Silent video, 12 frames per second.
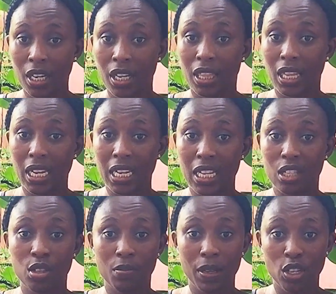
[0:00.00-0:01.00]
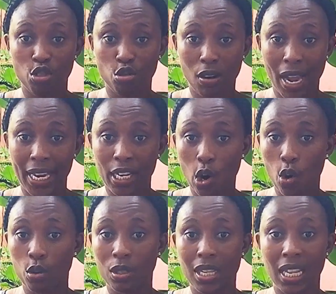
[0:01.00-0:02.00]
They need to be dried
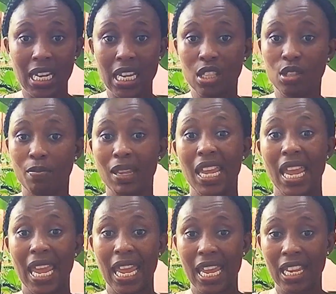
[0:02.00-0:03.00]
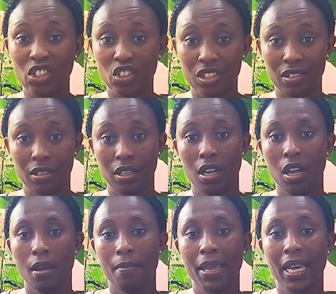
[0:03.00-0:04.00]
out, they need to be aged,
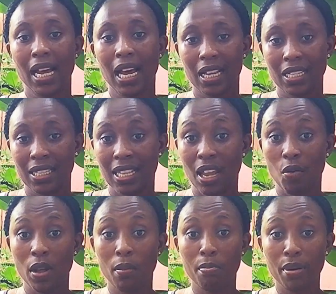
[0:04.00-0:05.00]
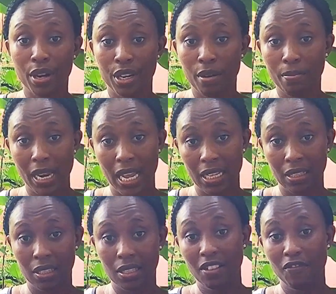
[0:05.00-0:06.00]
because they will burn your
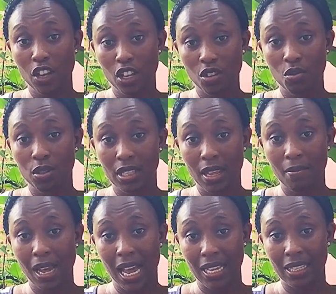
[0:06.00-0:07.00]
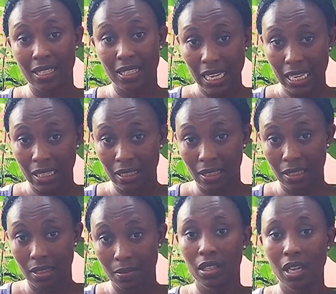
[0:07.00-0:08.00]
plants if you use them as is.
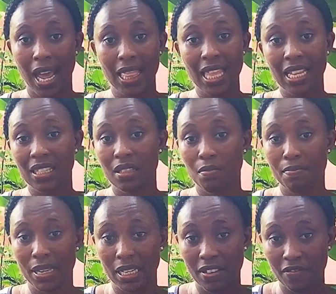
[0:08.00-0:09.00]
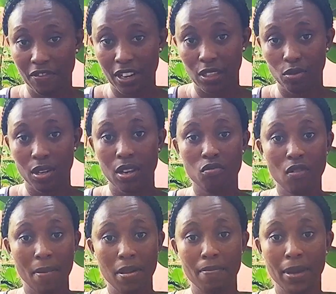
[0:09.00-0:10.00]
And that's the big difference with the
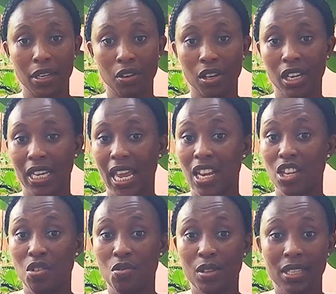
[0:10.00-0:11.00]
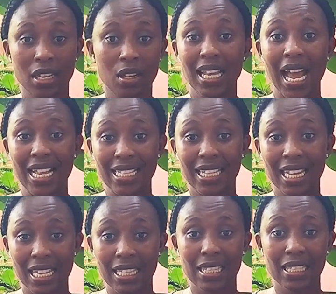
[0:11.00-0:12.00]
rabbit manure. You can use it as
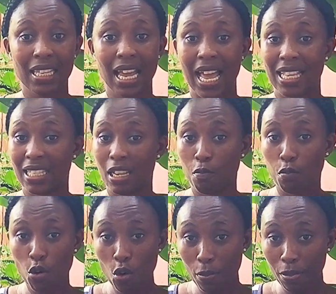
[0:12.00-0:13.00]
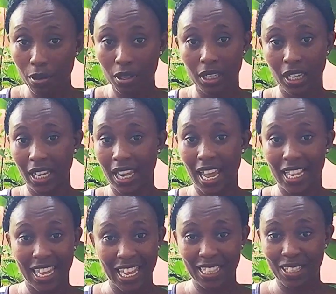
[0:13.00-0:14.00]
is, as a poop, you can
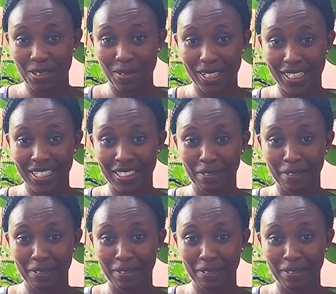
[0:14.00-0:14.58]
get to it.